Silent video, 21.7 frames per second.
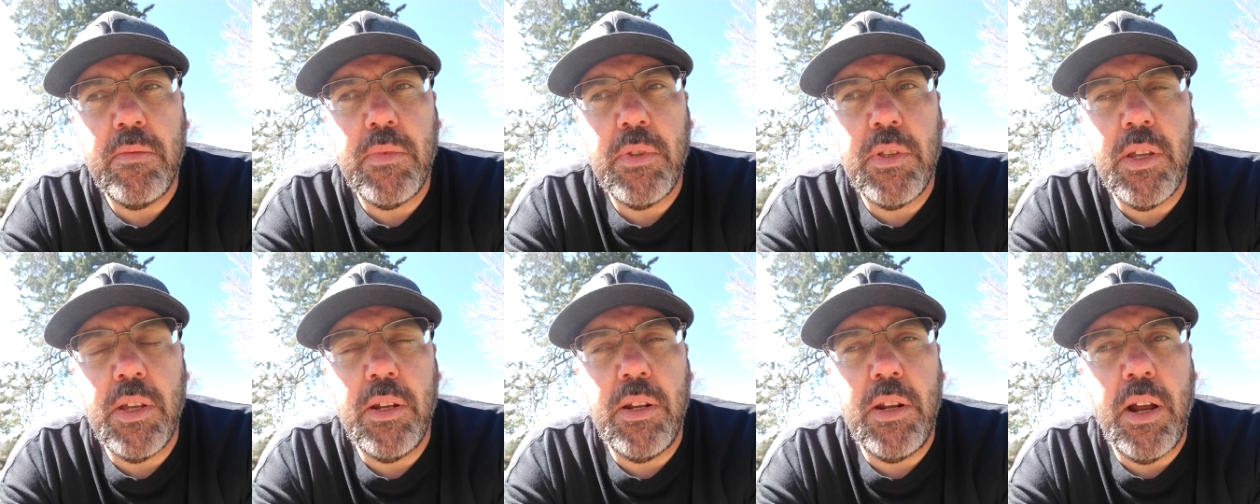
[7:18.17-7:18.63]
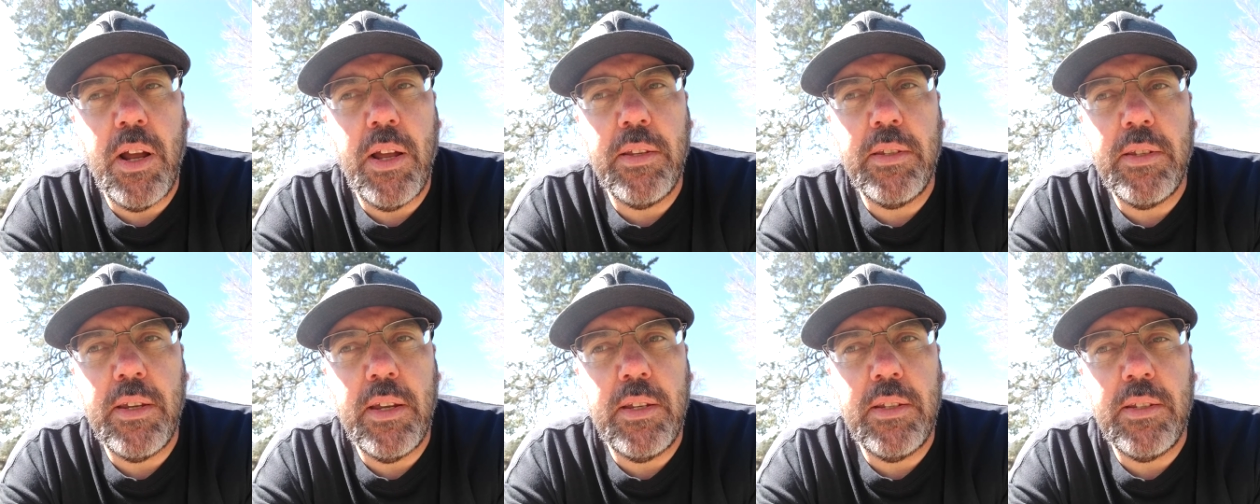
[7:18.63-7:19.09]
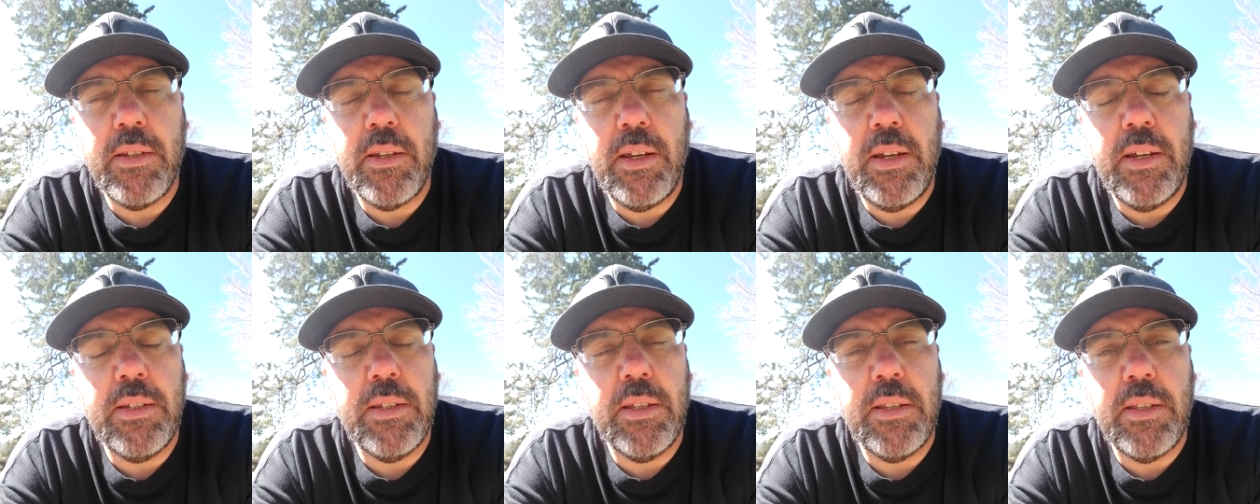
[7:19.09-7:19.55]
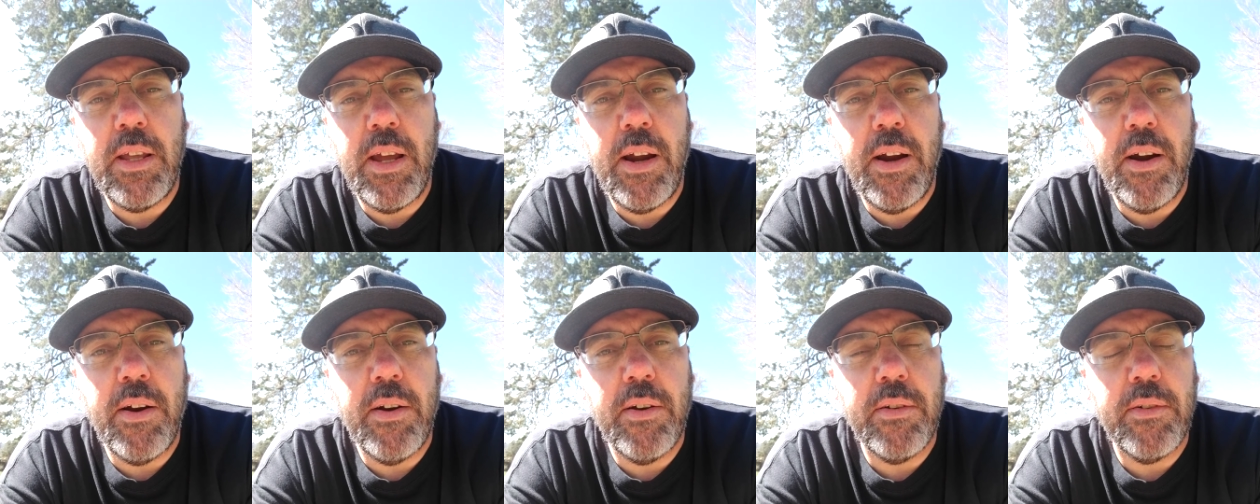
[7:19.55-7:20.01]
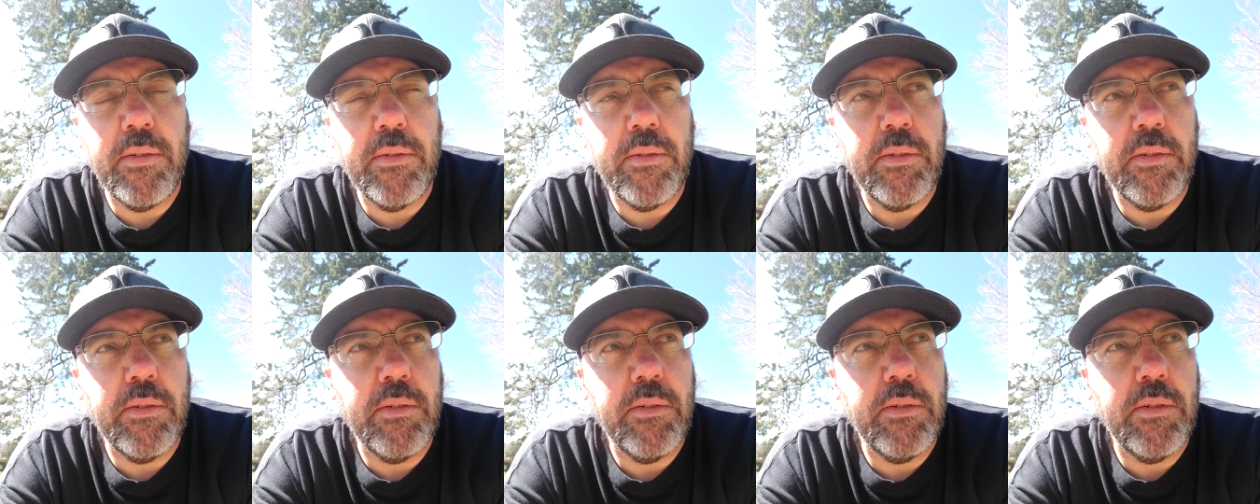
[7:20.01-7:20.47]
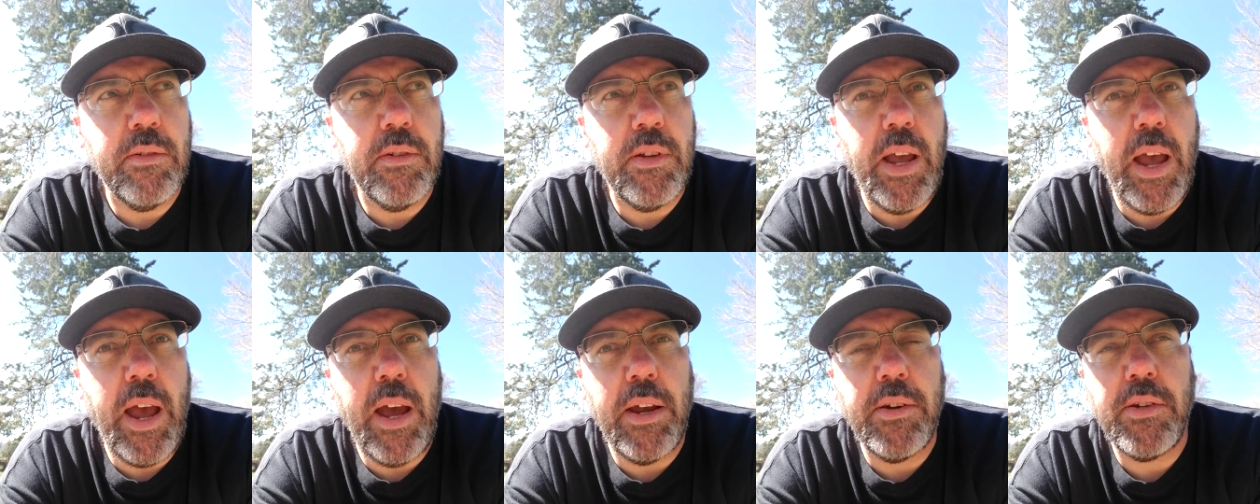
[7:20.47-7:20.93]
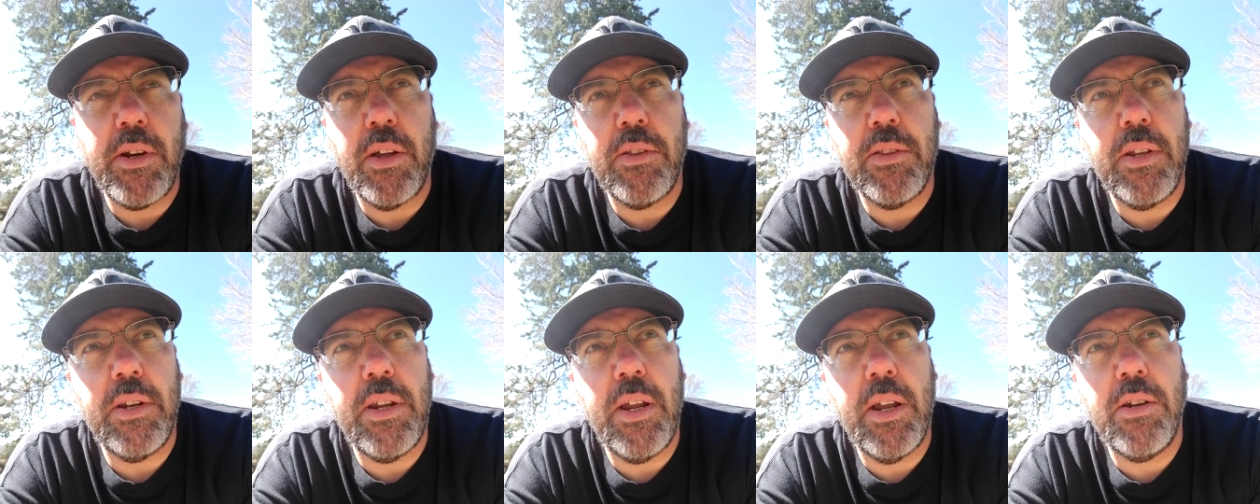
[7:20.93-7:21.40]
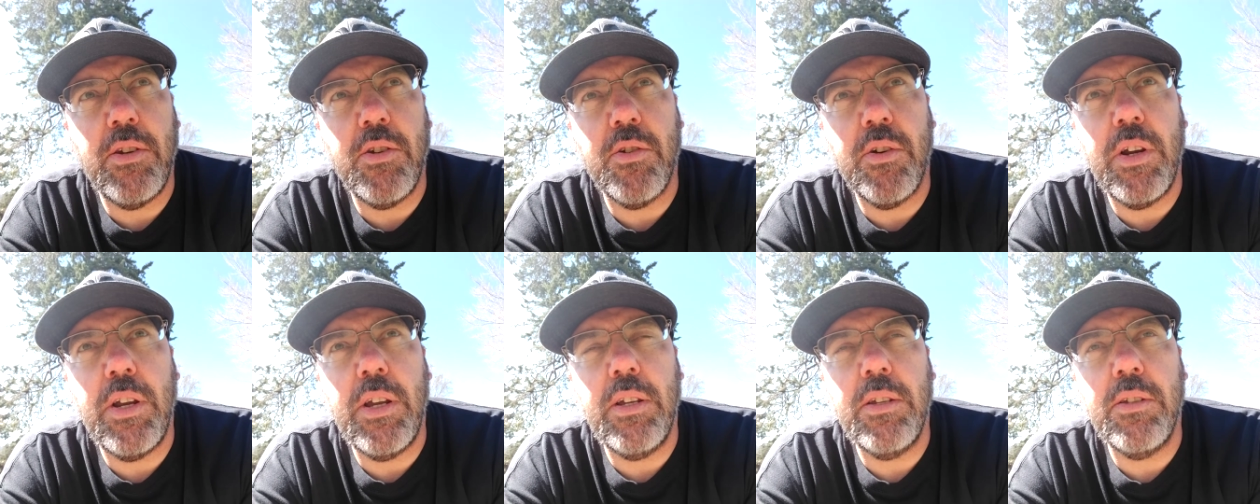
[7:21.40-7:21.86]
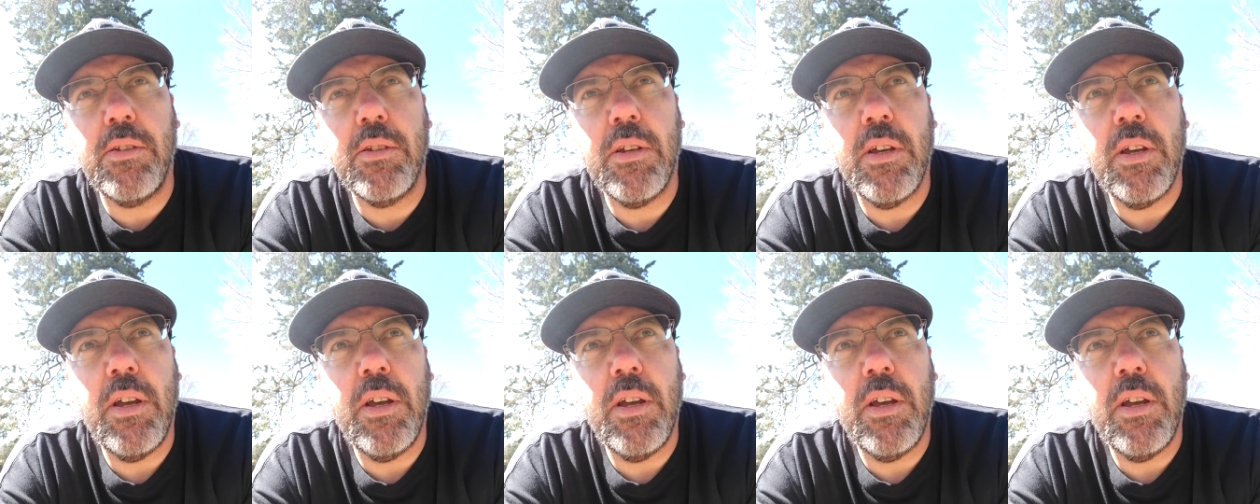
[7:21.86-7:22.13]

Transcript: the nonsense isn't there, to hash out the dead trees.